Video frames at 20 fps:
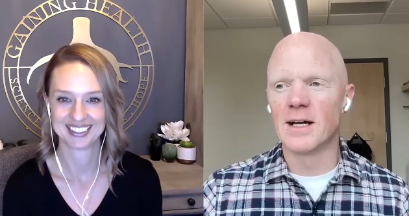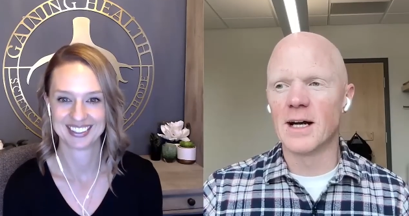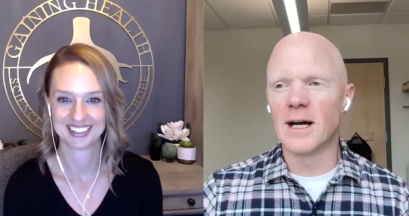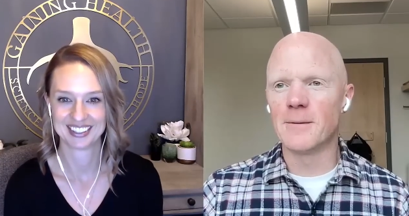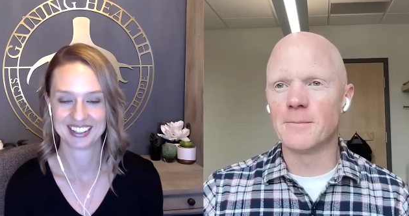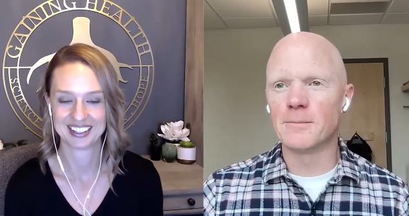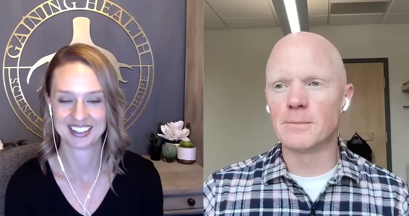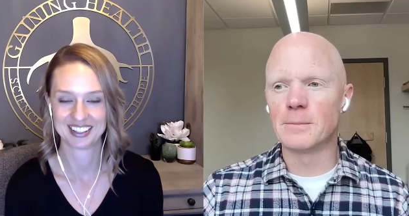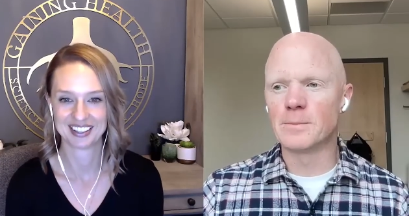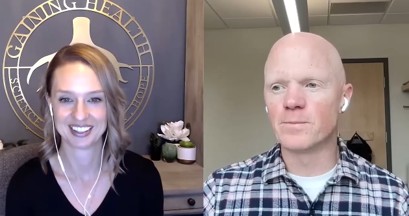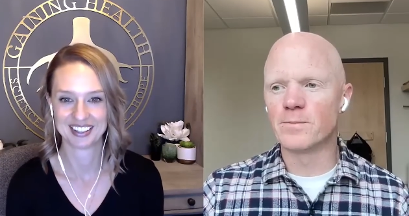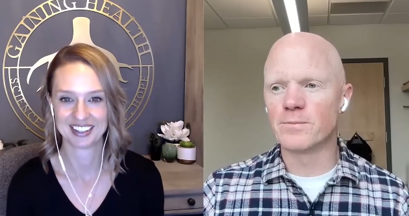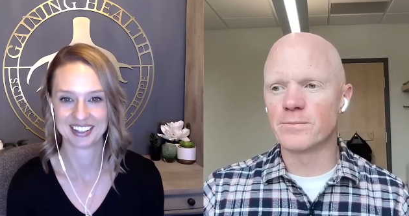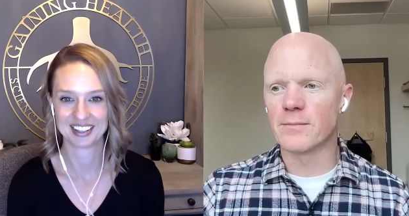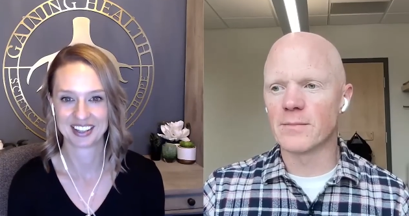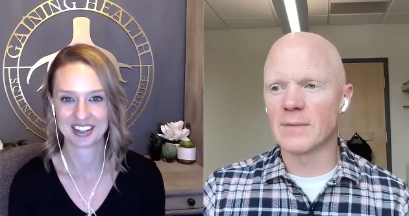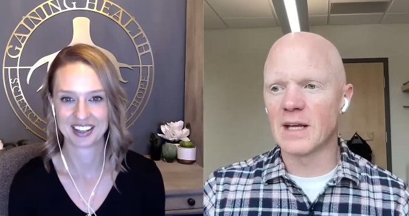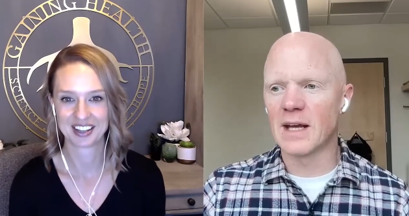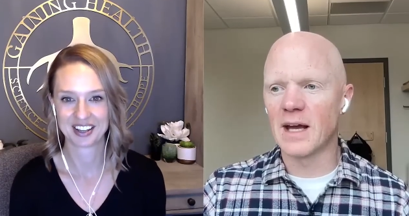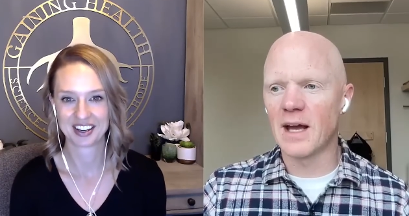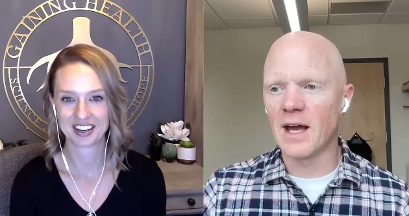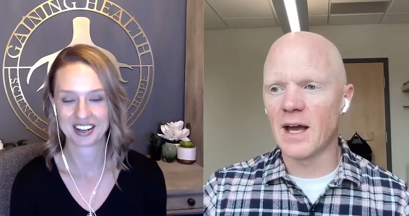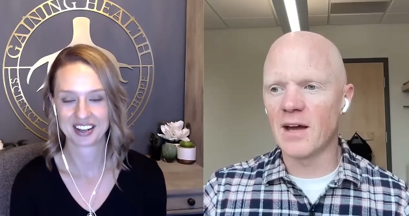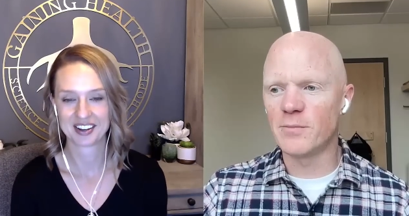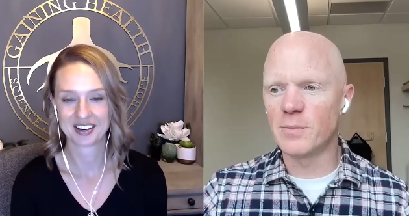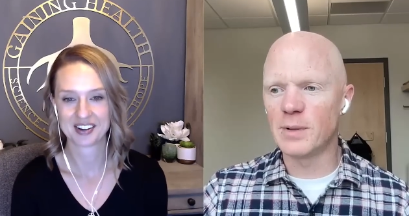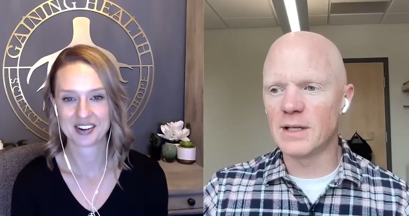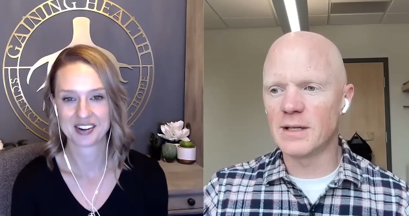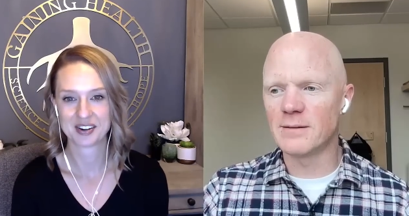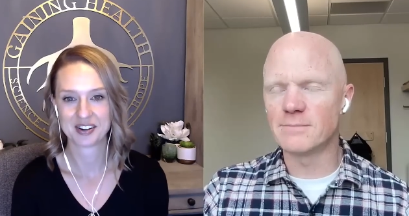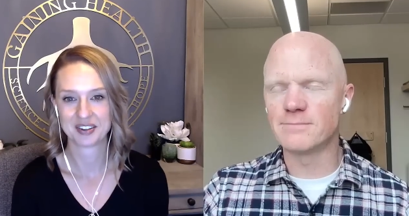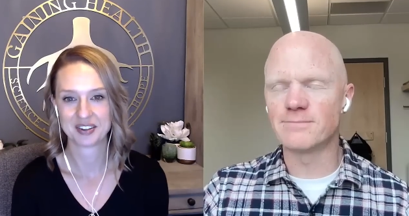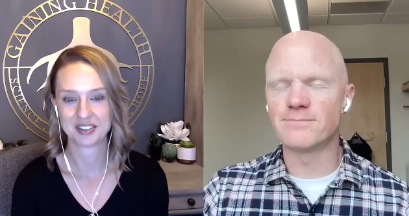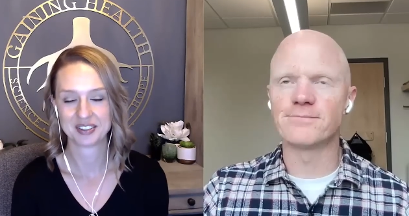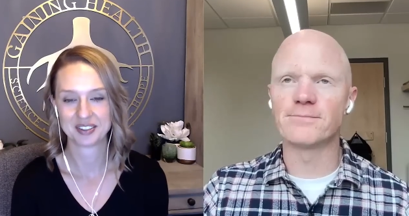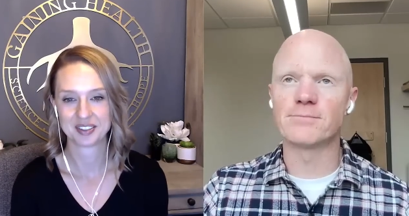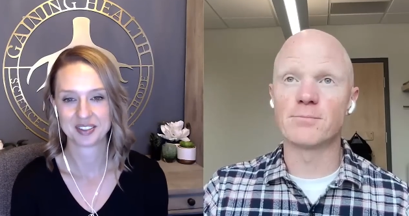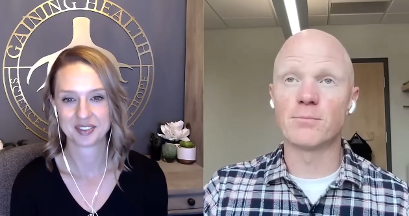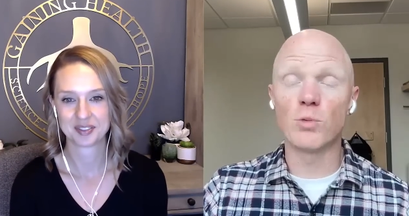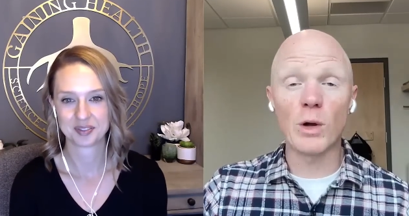Speaker 1: Um, have been
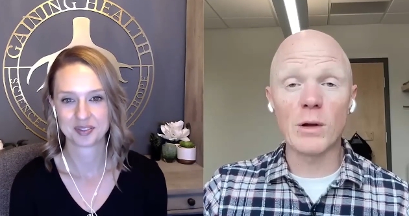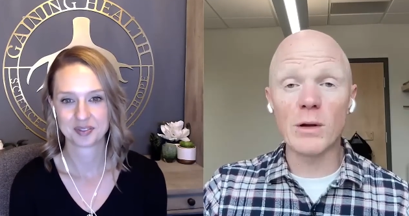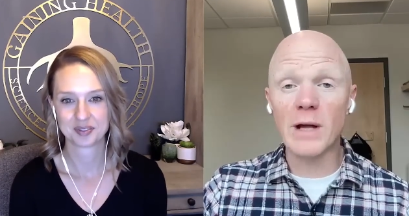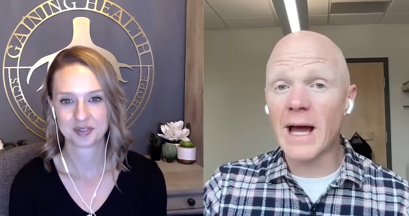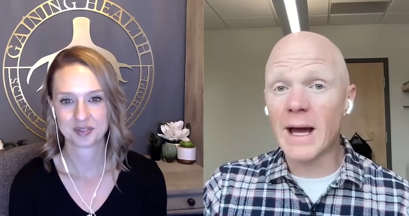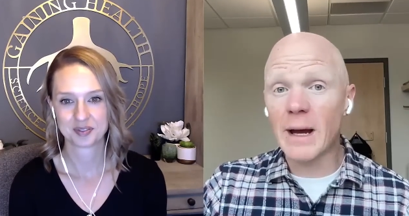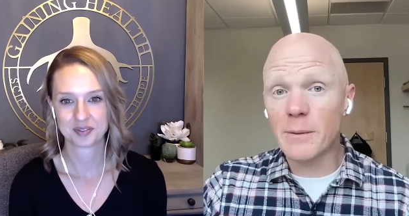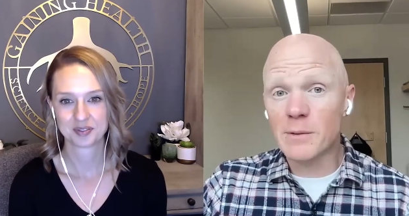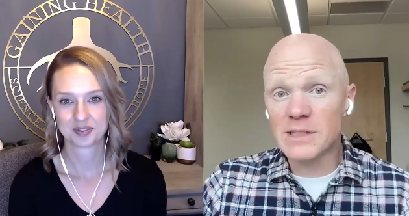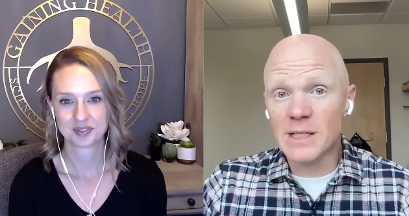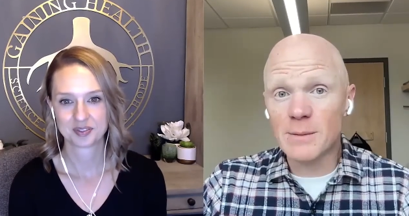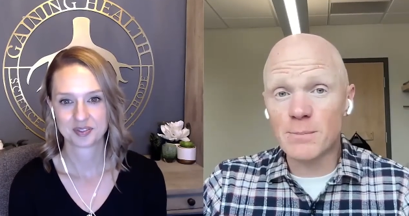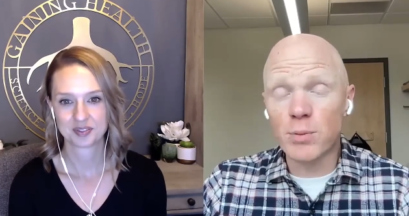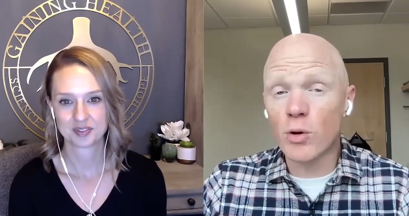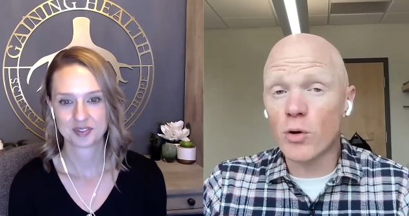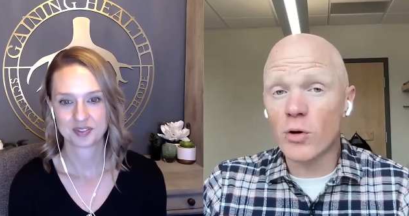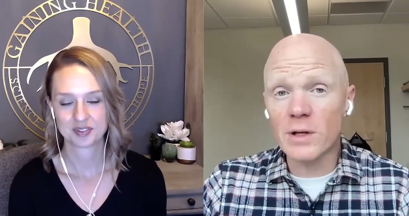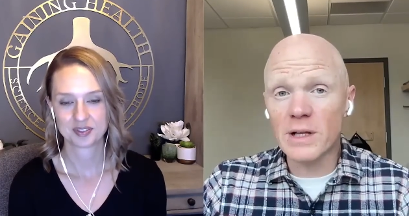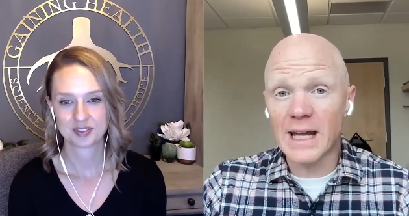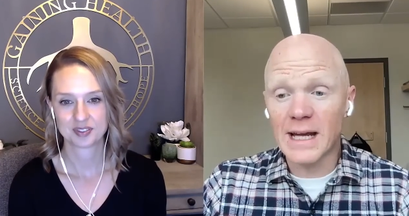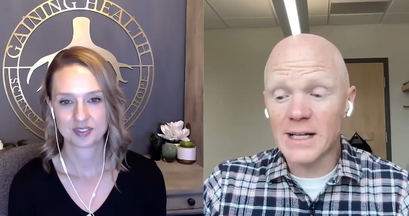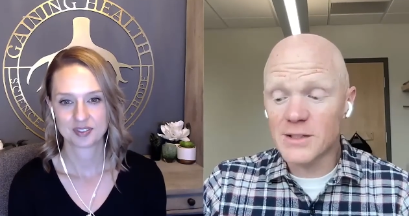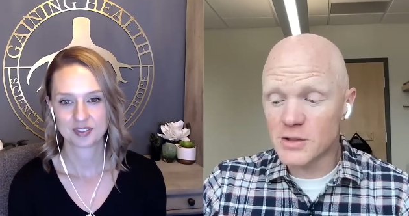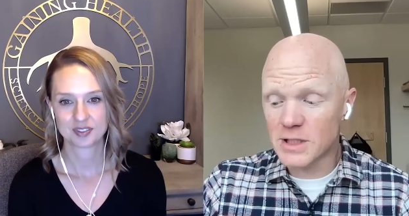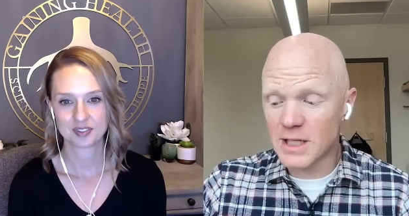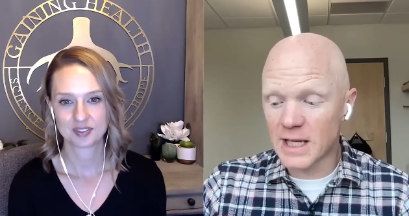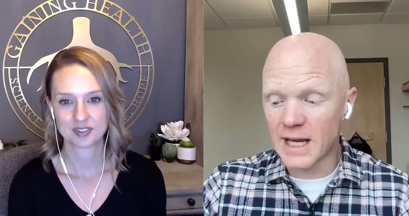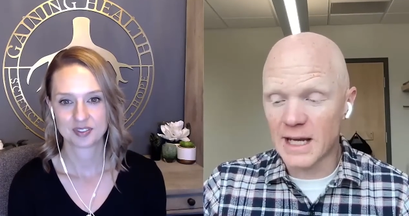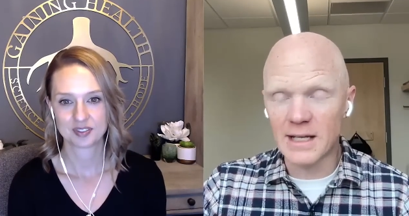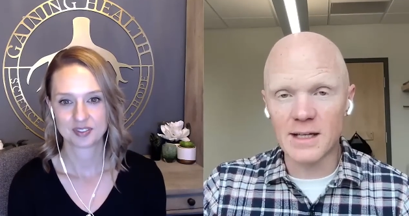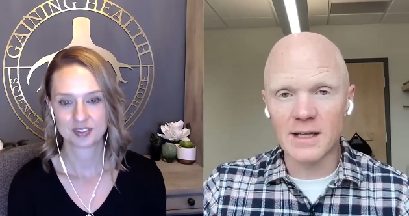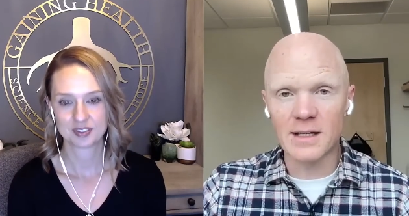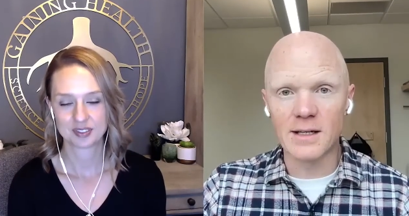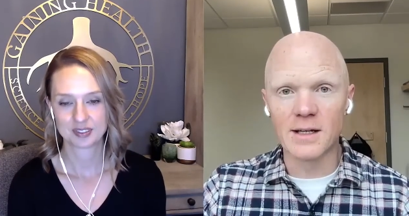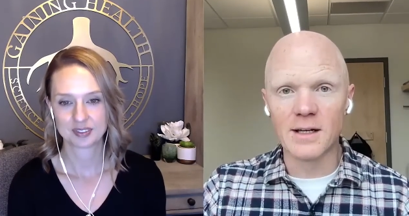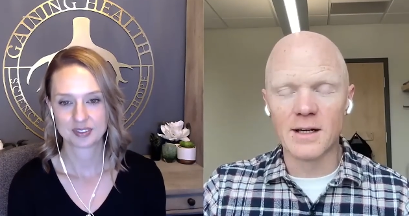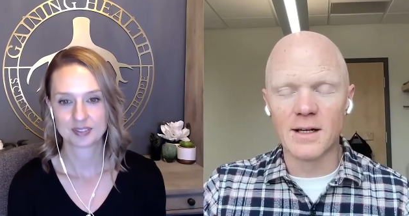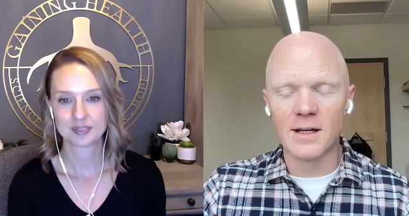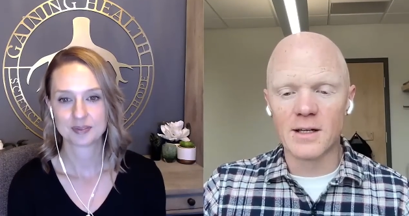well i would say poorly educated